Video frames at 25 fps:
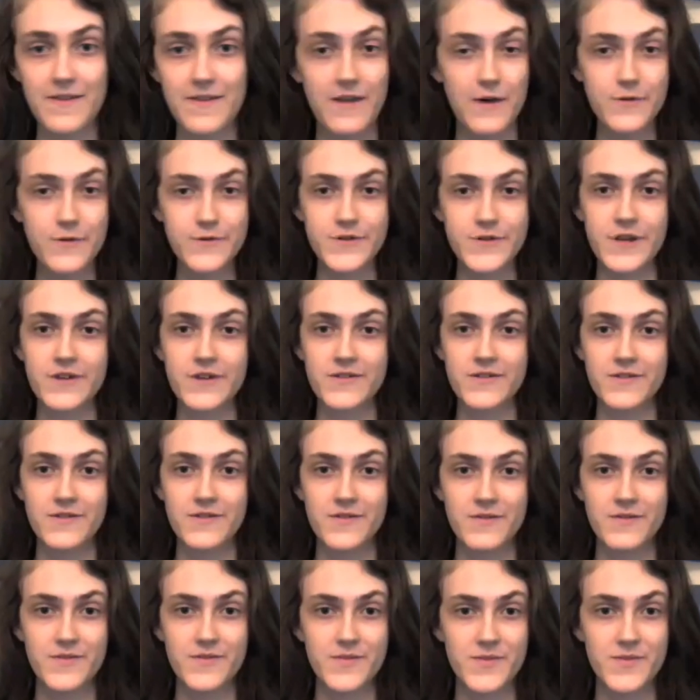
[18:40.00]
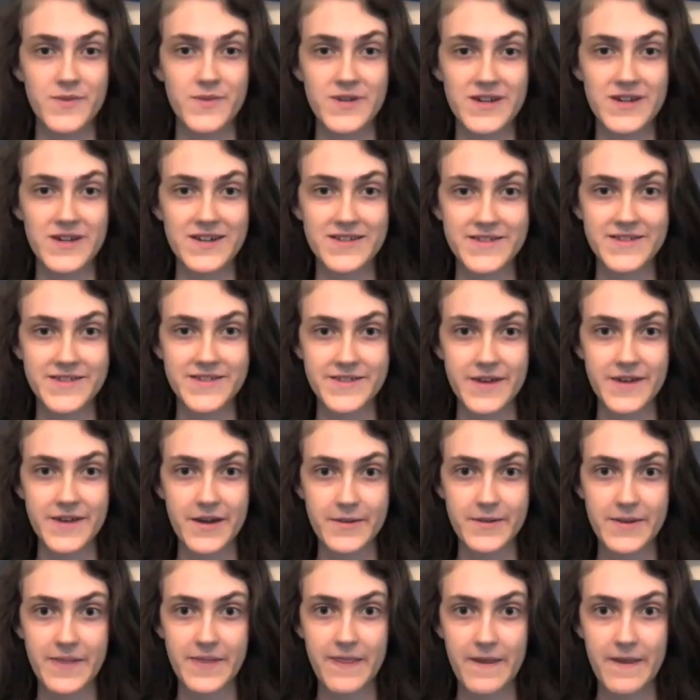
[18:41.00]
the ocean, because you